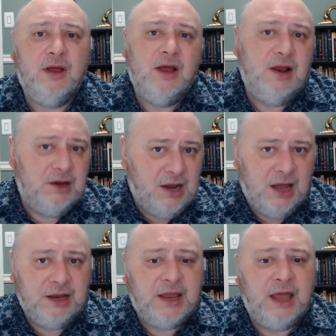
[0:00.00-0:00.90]

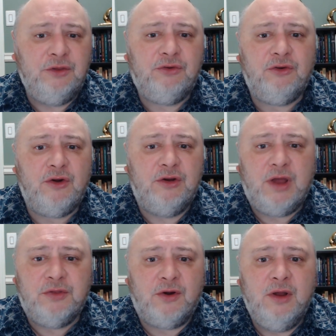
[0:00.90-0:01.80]
Lung cancer and
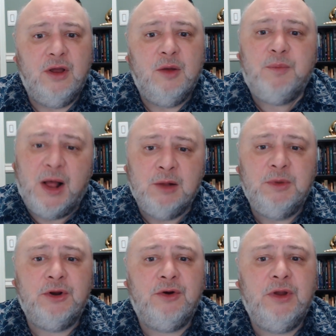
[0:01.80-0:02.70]
other
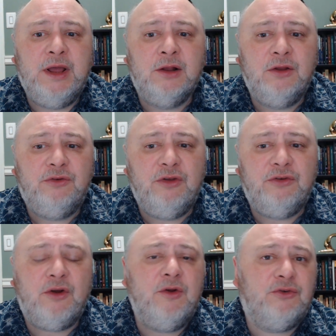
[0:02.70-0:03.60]
pulmonary illnesses
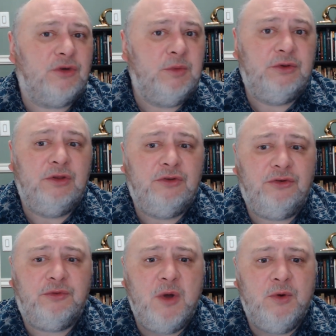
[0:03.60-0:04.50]
are attributed to
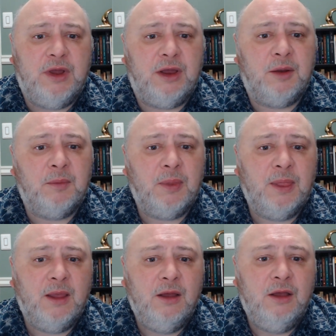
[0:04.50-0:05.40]
smoking.
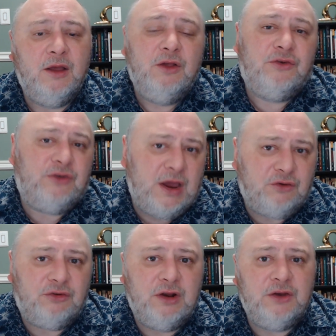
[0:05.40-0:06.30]

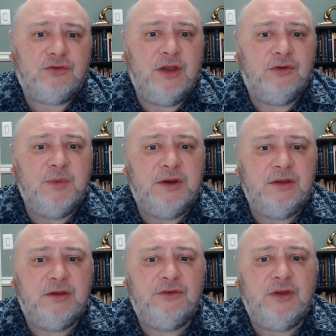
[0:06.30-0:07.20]
Sexually transmitted
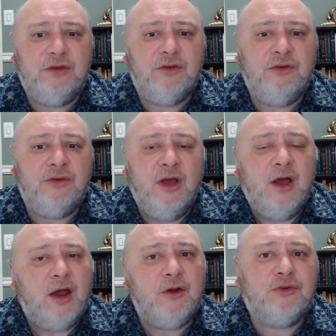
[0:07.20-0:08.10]
diseases
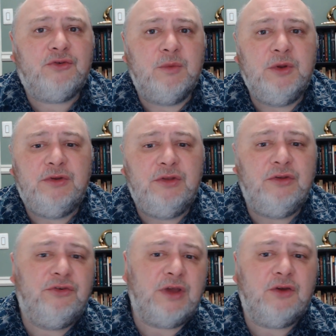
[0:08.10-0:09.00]
are attributed to
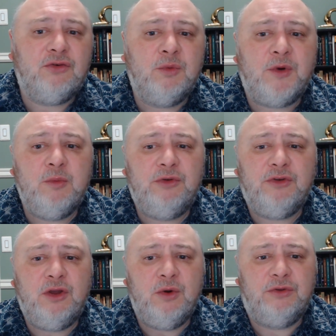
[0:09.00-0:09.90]
sexual
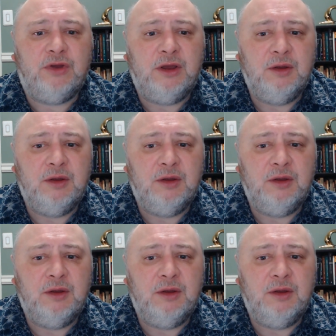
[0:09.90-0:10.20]
promiscuity.